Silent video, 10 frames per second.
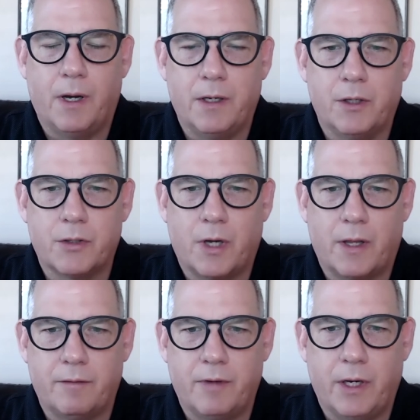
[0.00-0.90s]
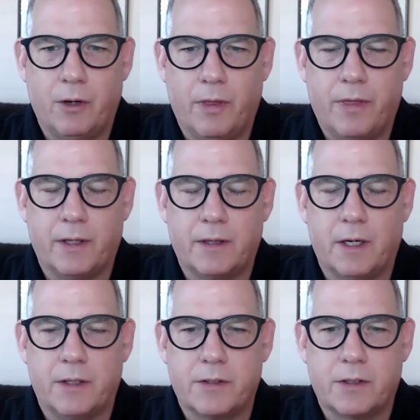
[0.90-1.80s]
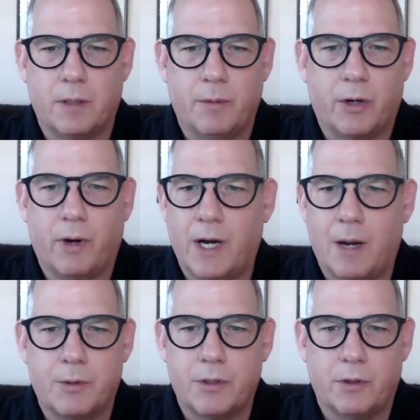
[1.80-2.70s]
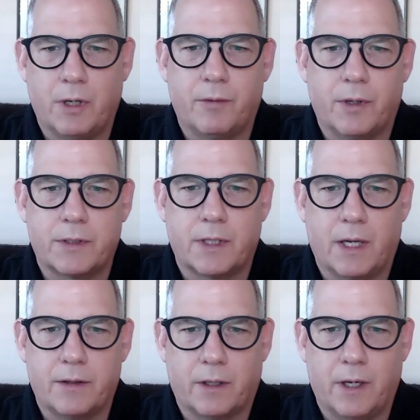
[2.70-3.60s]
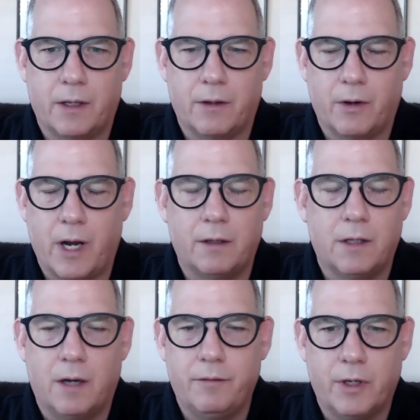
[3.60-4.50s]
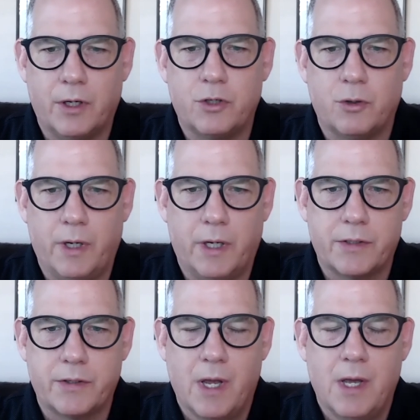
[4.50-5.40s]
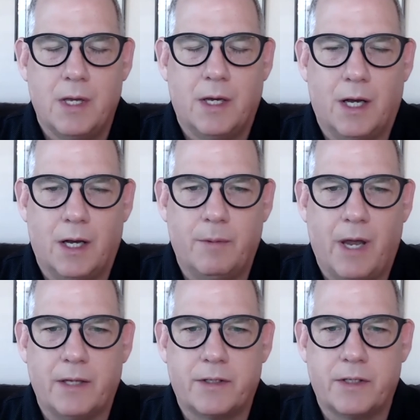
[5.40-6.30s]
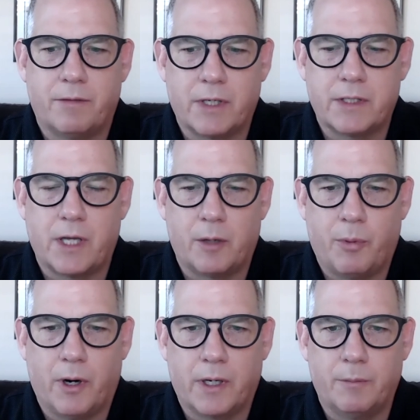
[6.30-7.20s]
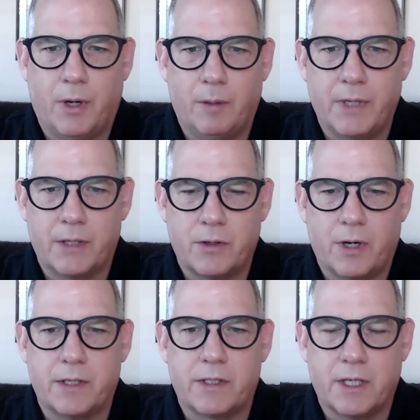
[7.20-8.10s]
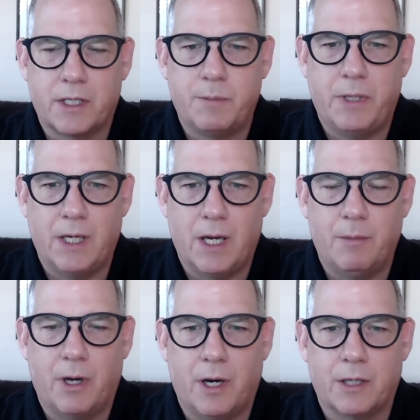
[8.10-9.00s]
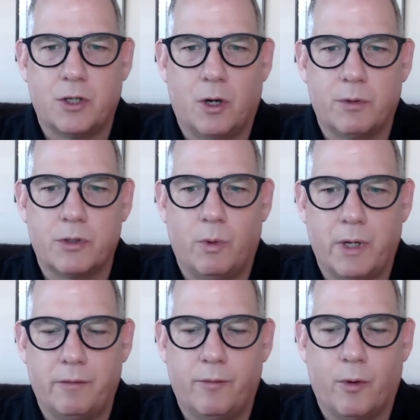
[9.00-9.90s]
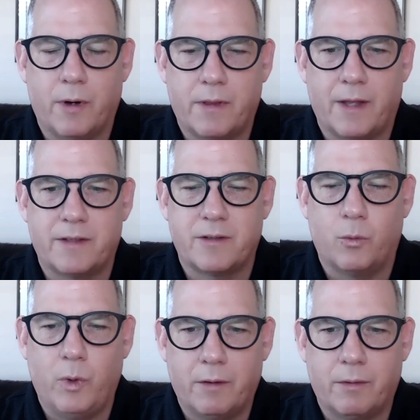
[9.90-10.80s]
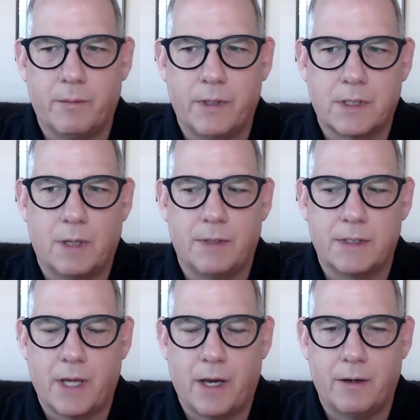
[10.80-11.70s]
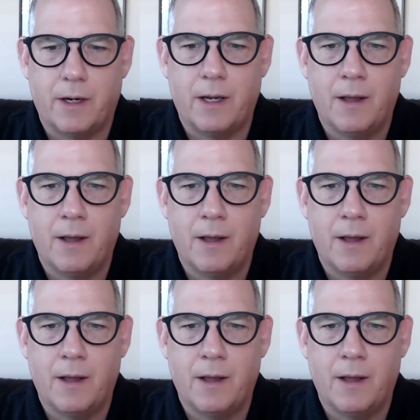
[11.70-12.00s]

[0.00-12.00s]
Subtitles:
you saw that video and think that it's going to be a great opportunity for us to get together. And I'd love you to join us at Civic Center Park in Palm Desert at 6 p.m. on October 24th. That's a week from this coming Saturday.